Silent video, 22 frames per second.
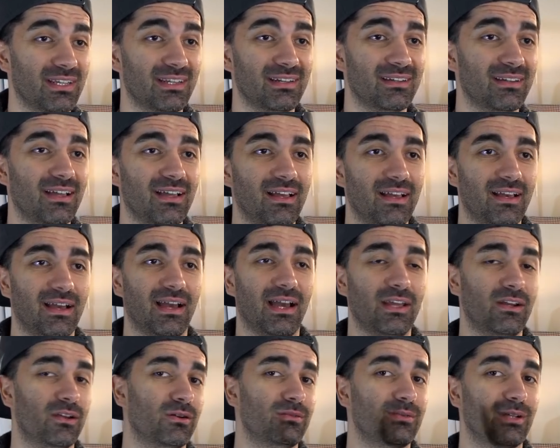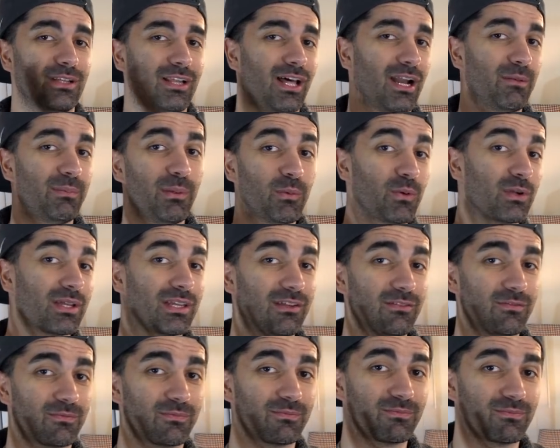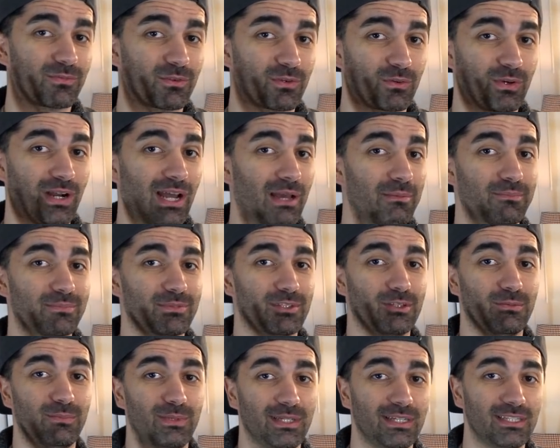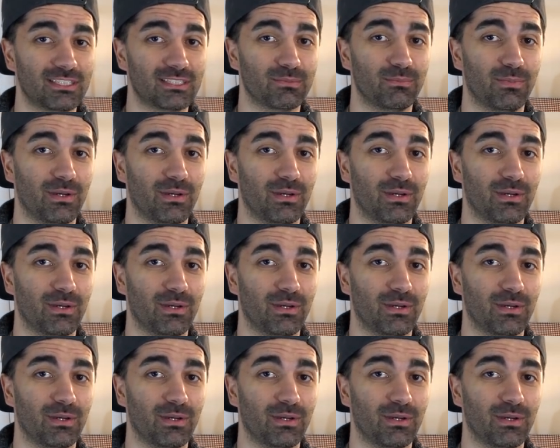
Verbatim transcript: And I know a lot of people give crap to Beats,